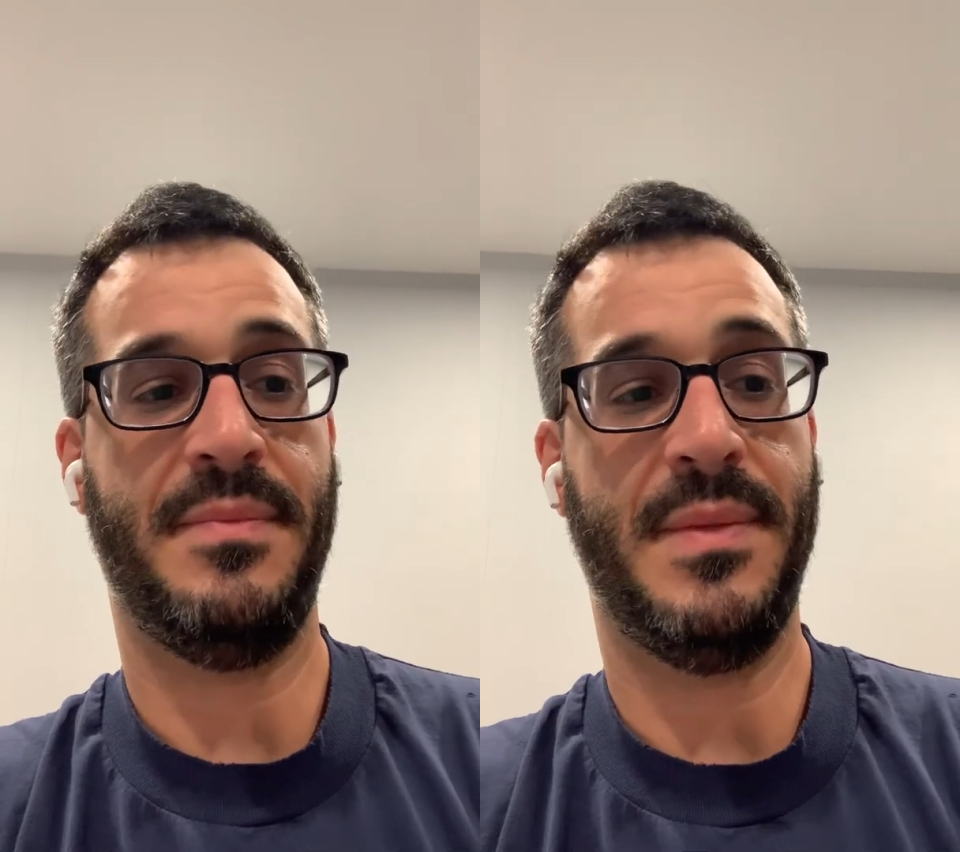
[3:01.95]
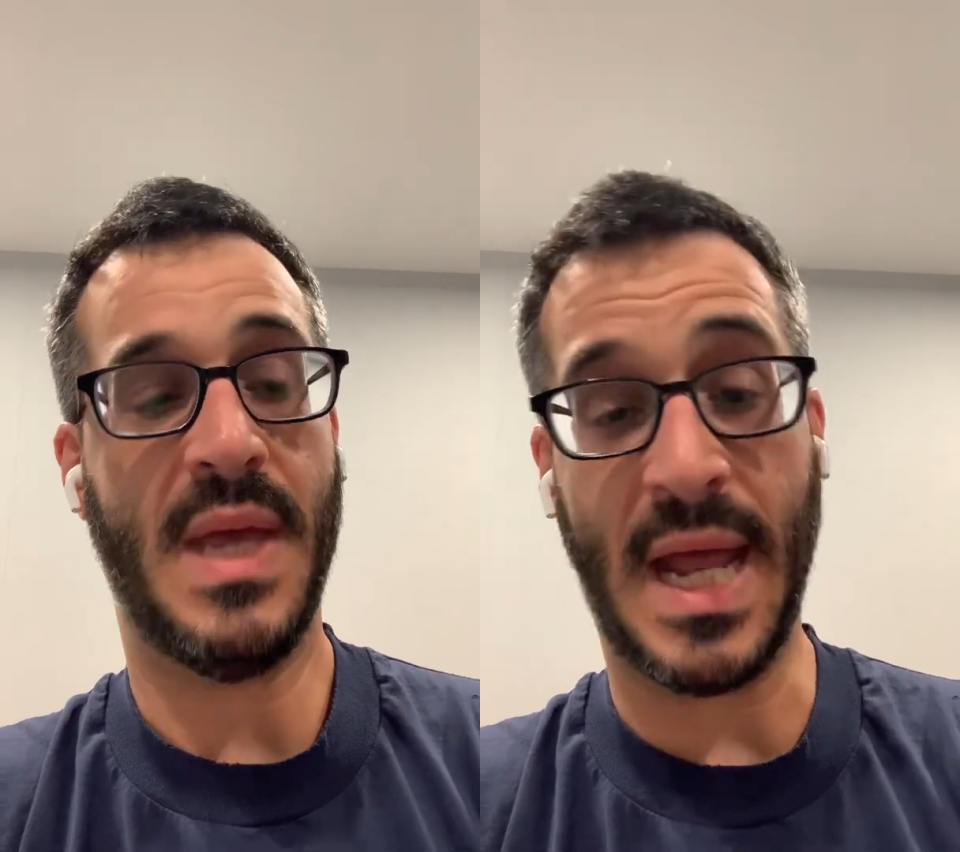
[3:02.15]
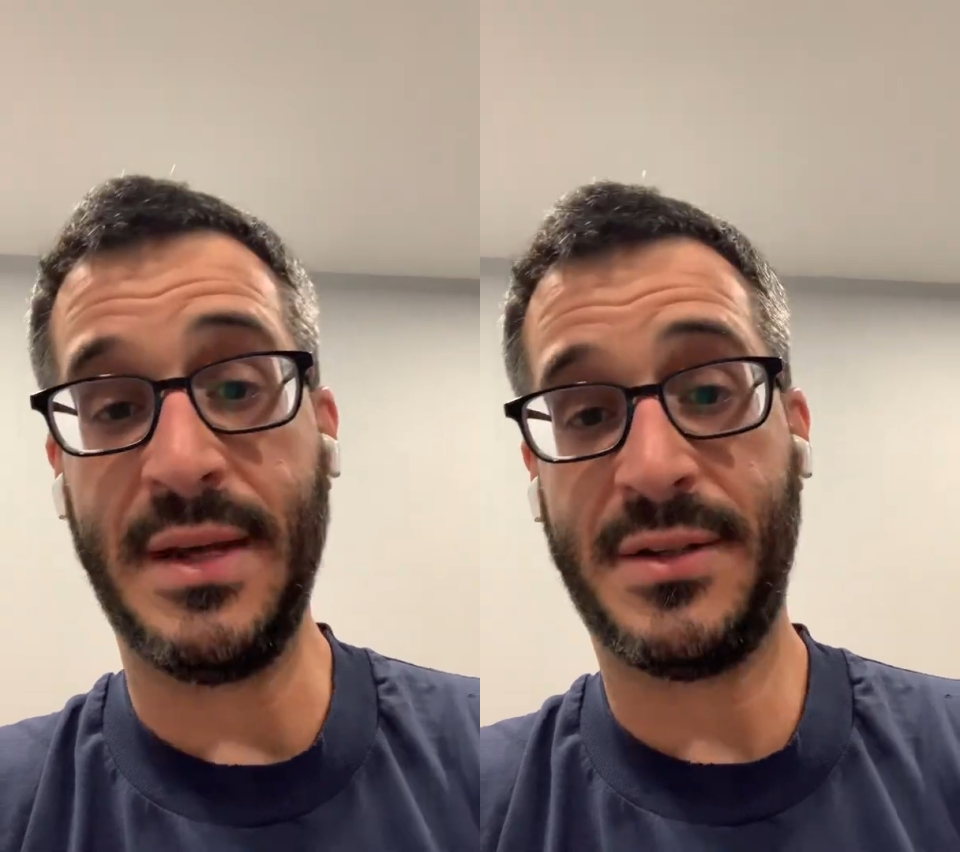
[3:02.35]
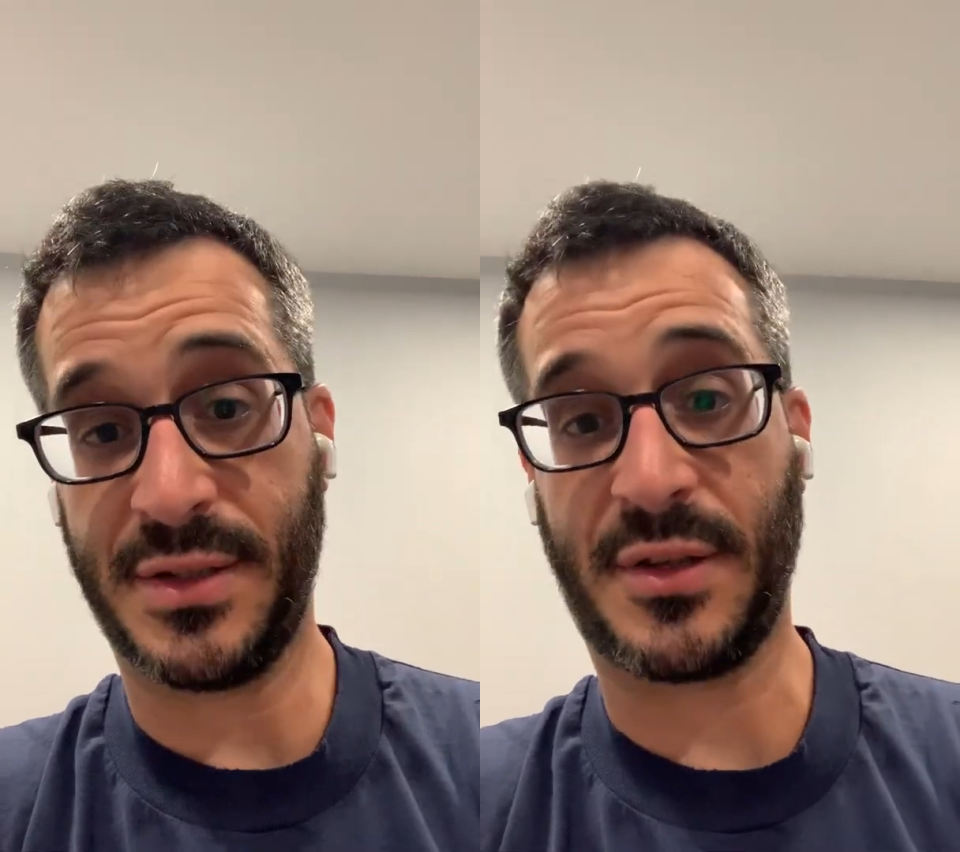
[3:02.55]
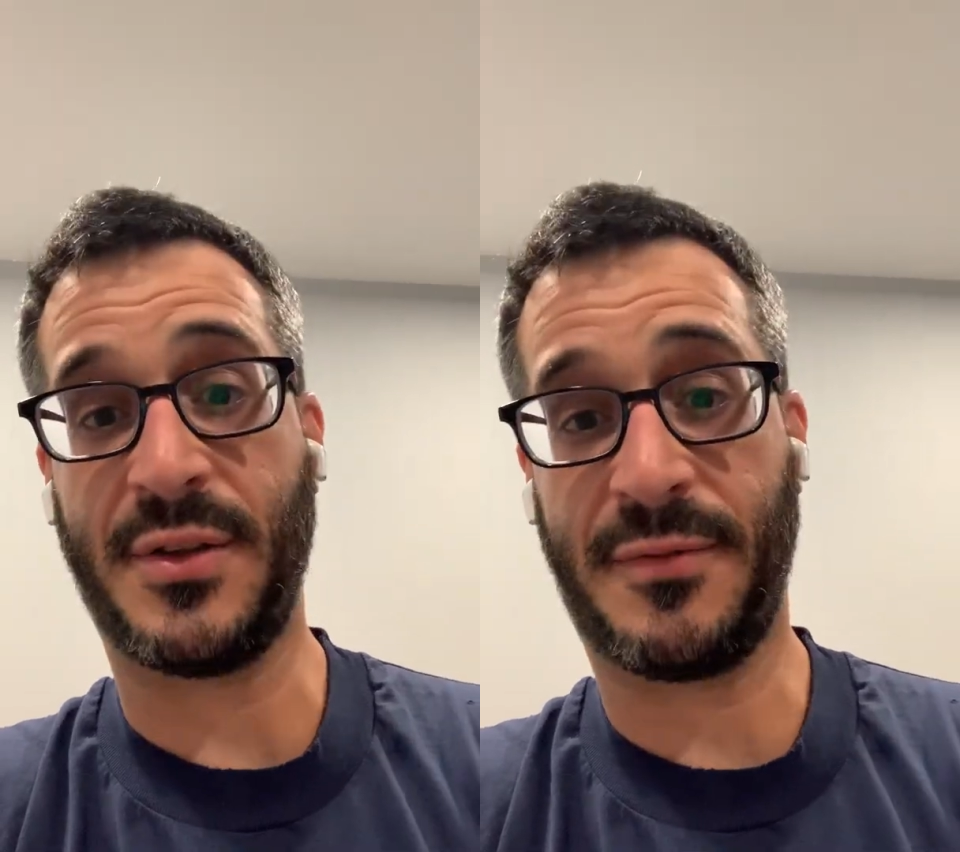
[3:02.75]
And just
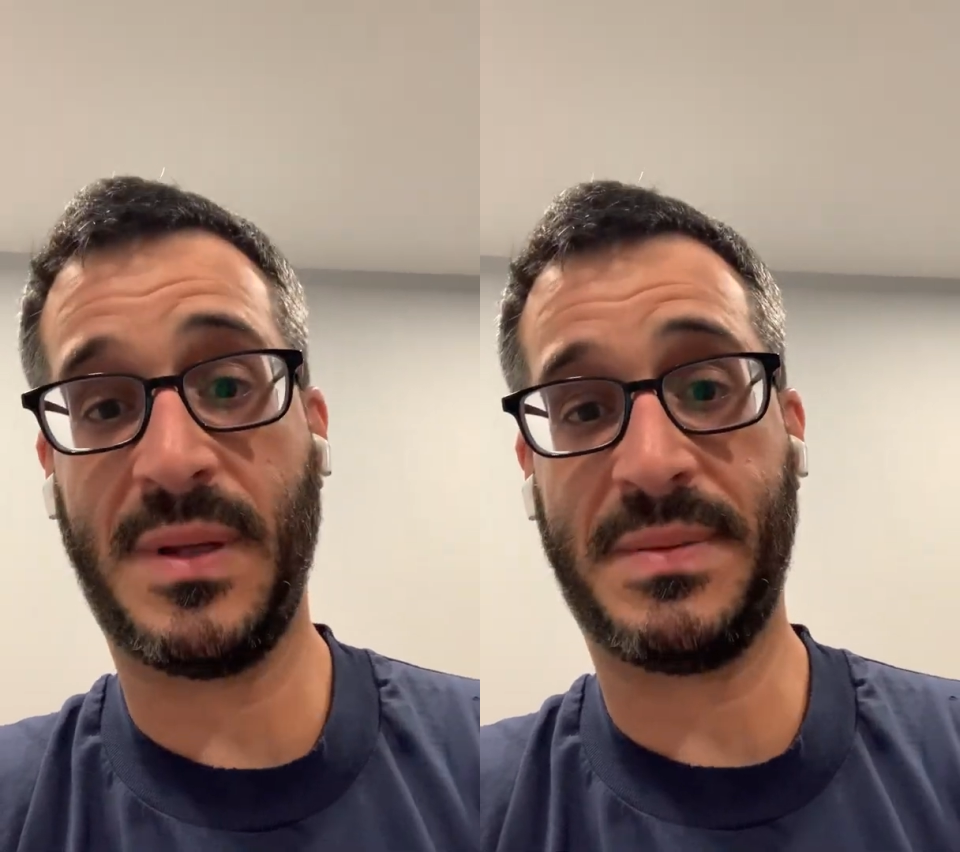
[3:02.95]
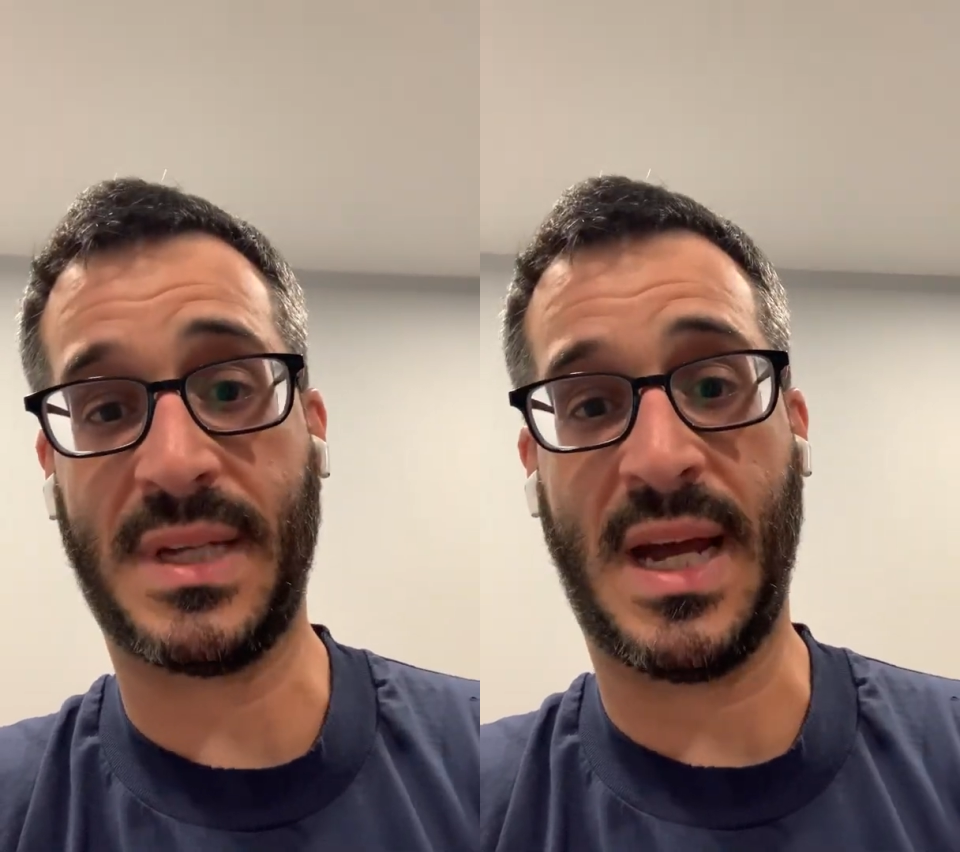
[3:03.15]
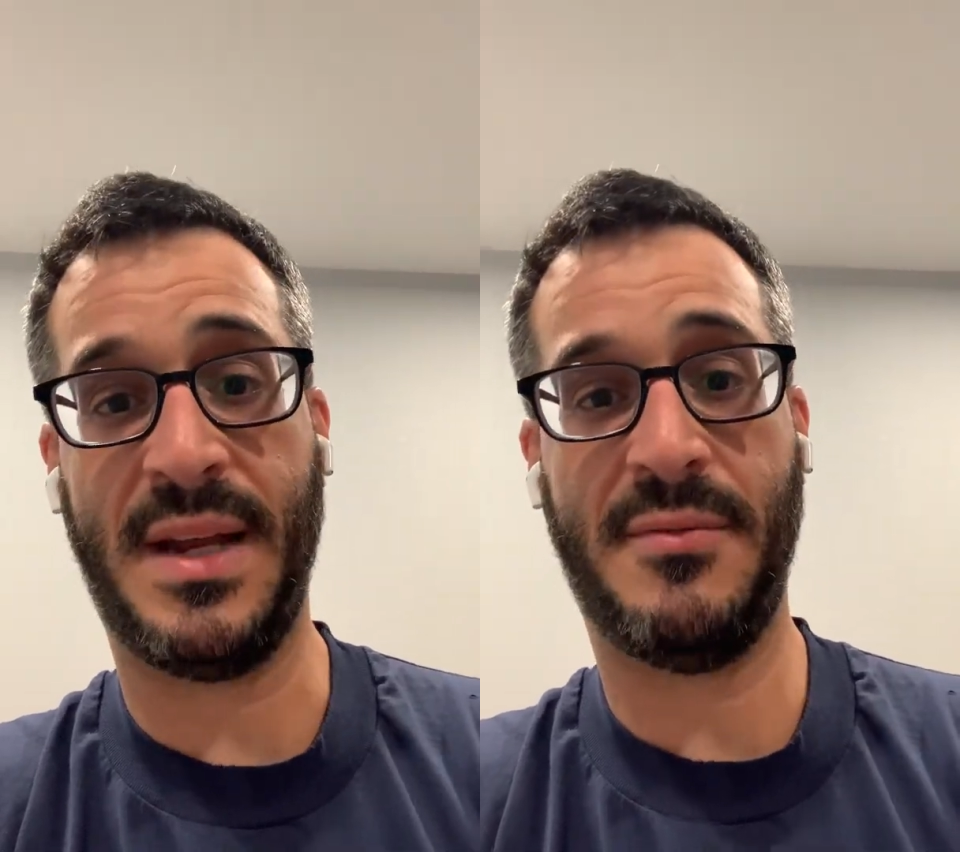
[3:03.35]
on the flip side,